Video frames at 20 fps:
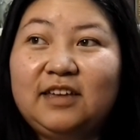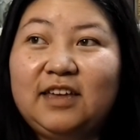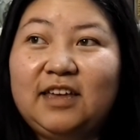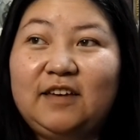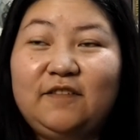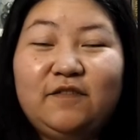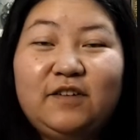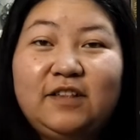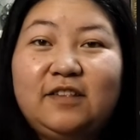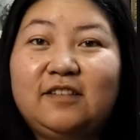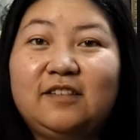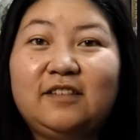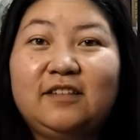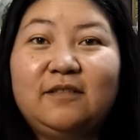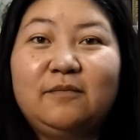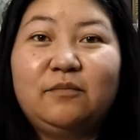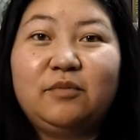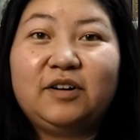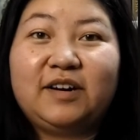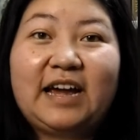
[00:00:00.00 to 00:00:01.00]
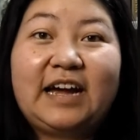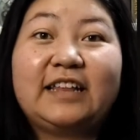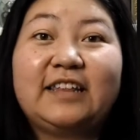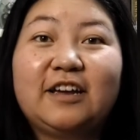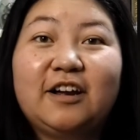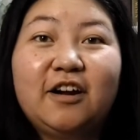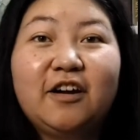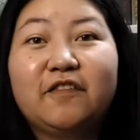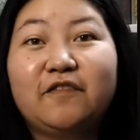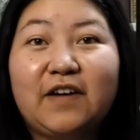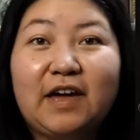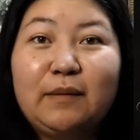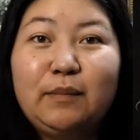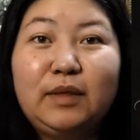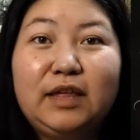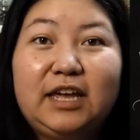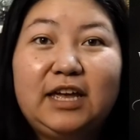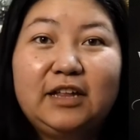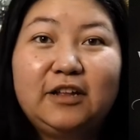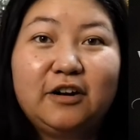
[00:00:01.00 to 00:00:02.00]
if it's protecting her
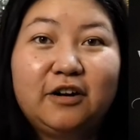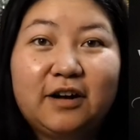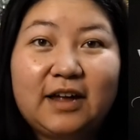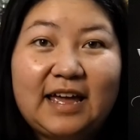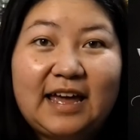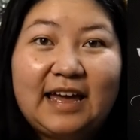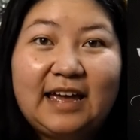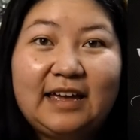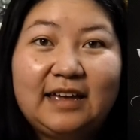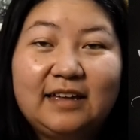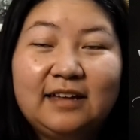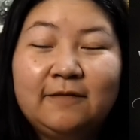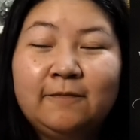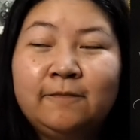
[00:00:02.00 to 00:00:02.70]
family and her gang.